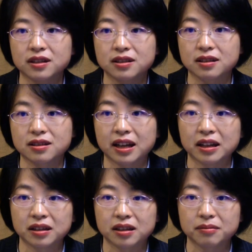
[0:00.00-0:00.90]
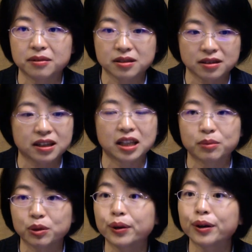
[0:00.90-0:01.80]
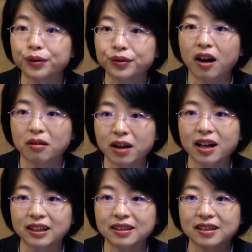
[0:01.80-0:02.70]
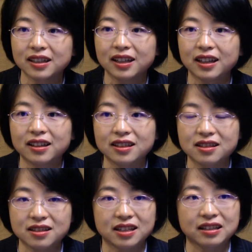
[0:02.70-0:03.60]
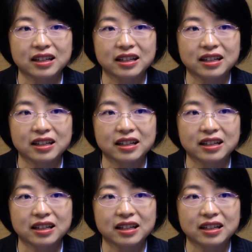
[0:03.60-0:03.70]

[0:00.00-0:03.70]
sustainable growth on mind. This is